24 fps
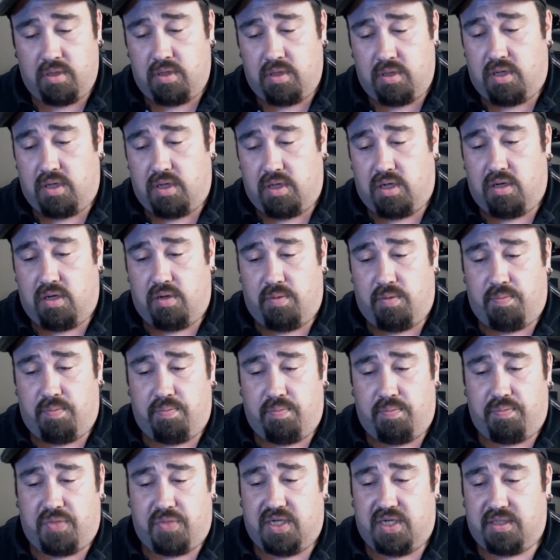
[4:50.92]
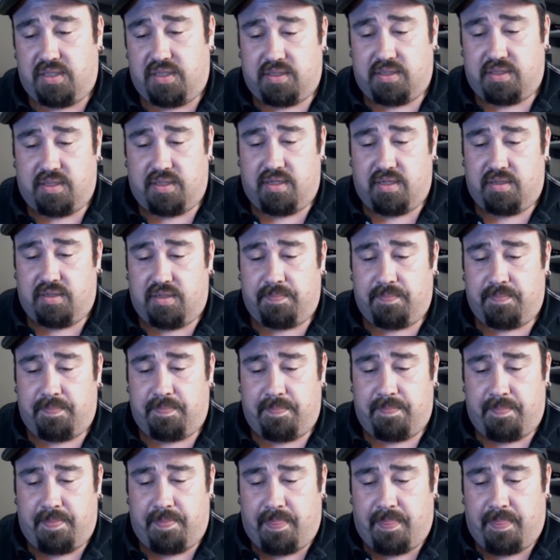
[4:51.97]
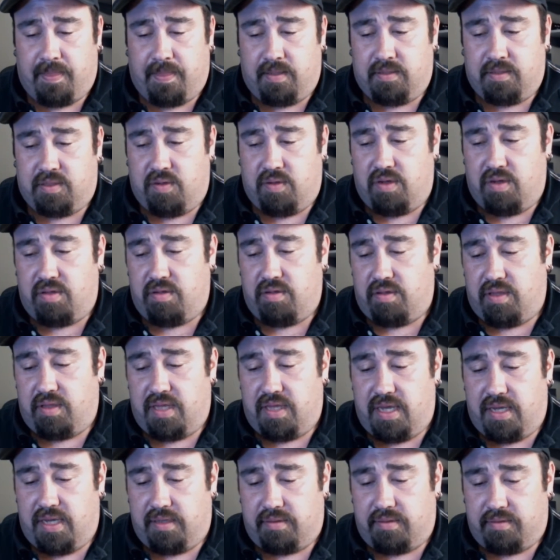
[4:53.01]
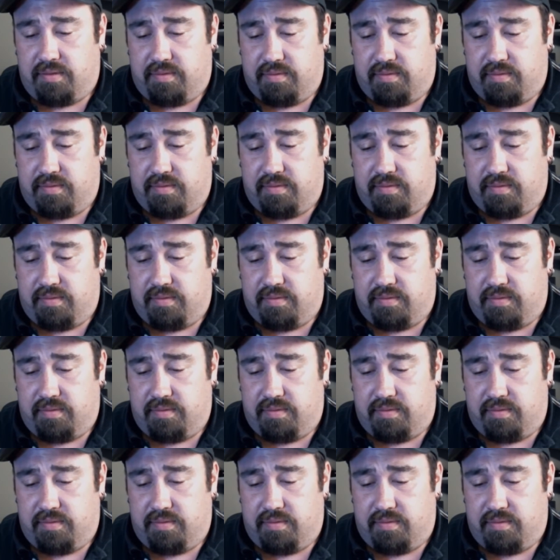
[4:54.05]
But so other than that,